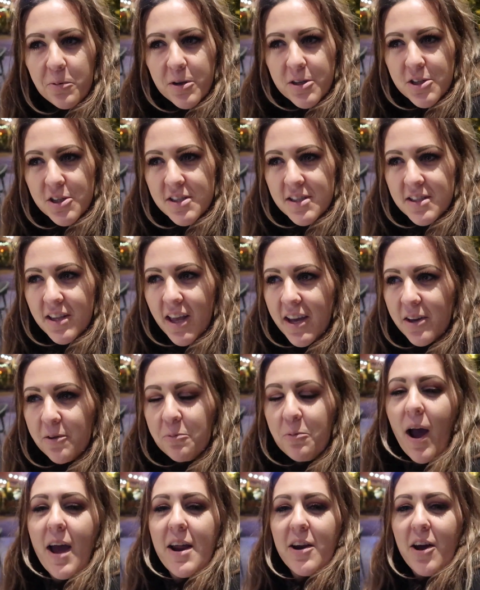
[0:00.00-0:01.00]
We're right. just like
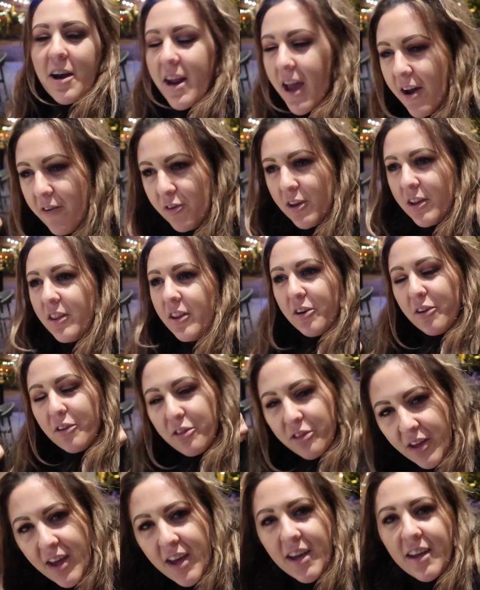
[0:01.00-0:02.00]
right on every little
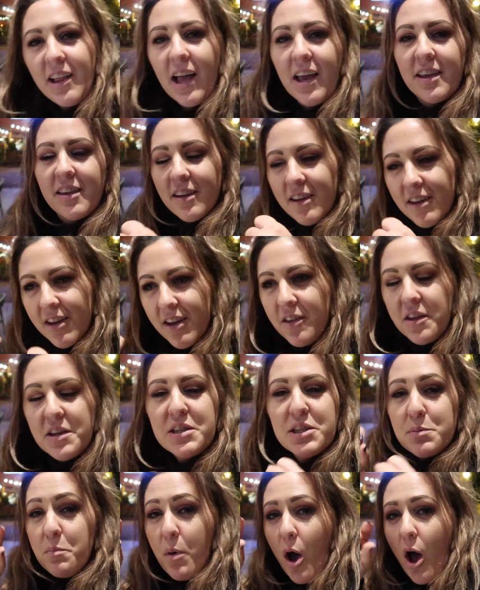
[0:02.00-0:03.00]
thing. Like, That's right. The
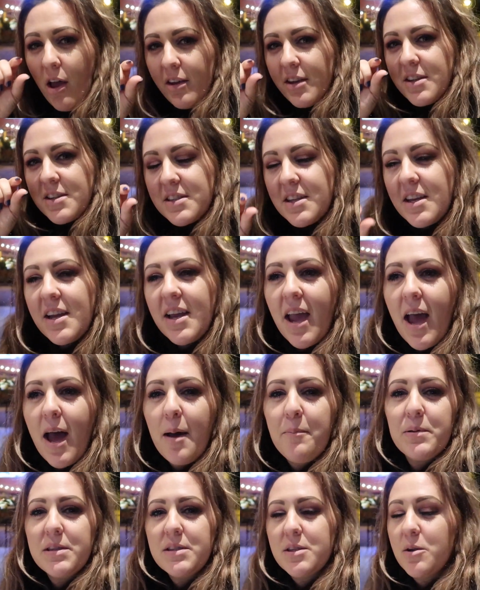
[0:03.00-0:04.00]
smallest thing
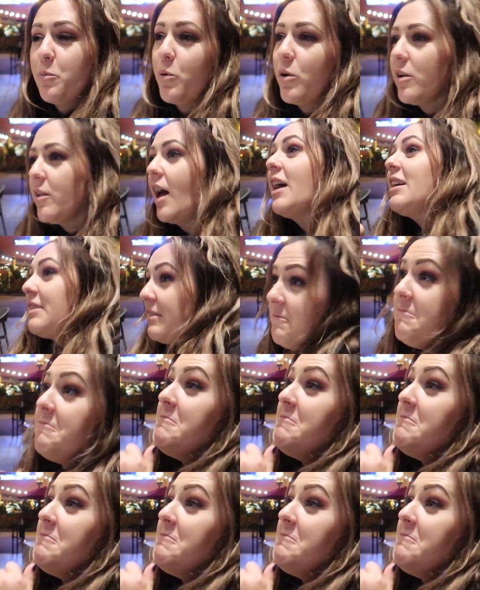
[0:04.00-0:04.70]
happens and we're like.